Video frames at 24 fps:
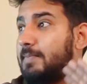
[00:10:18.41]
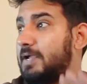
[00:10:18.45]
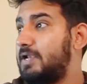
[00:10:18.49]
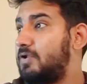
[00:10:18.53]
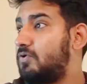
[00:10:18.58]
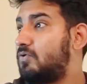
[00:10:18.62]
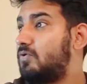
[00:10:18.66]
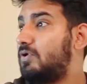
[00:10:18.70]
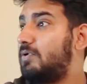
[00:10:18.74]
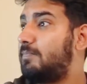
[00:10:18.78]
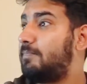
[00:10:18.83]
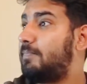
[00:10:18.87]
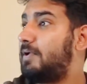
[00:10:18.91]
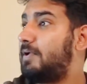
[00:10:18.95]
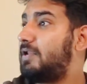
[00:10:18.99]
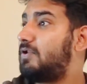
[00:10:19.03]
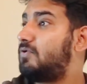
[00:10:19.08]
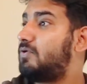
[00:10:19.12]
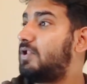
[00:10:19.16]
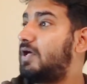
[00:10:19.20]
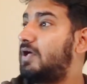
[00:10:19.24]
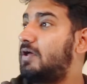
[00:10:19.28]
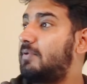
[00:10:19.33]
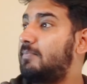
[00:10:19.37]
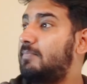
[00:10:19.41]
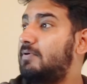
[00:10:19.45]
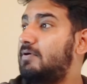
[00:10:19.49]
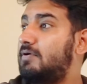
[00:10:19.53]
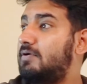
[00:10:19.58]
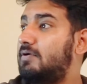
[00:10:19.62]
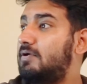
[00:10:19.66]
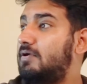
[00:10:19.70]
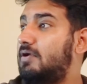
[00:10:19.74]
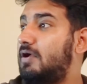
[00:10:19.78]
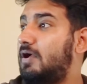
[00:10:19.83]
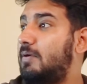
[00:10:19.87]
Panor
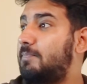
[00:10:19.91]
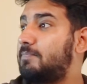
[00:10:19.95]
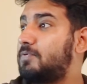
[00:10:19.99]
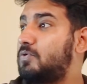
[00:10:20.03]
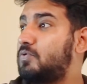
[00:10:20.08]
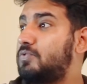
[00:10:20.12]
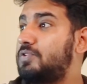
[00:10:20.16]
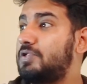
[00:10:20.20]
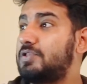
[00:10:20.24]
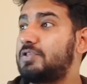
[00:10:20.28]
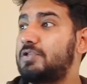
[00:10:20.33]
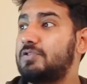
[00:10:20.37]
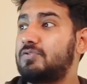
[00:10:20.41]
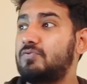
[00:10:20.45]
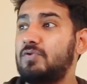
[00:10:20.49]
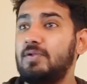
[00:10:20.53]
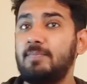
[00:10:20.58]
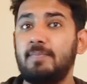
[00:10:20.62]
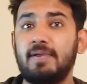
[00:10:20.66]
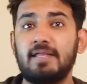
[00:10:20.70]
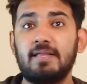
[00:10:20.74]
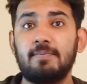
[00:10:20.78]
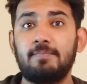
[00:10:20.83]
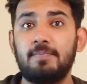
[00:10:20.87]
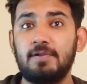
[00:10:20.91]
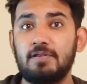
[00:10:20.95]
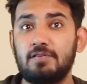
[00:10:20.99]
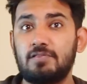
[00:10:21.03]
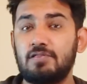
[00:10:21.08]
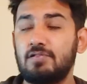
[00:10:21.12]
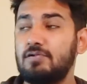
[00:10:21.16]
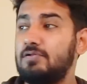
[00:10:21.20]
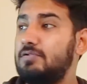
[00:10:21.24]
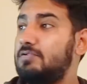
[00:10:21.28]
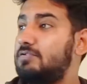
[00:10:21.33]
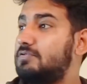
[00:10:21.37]
panorama up to 63
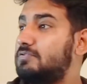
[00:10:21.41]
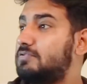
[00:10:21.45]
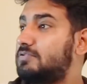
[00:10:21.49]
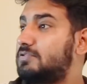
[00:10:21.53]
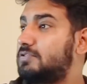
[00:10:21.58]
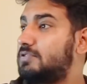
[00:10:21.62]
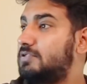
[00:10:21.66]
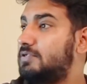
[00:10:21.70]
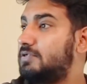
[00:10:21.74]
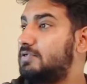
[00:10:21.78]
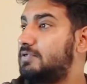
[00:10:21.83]
megapixels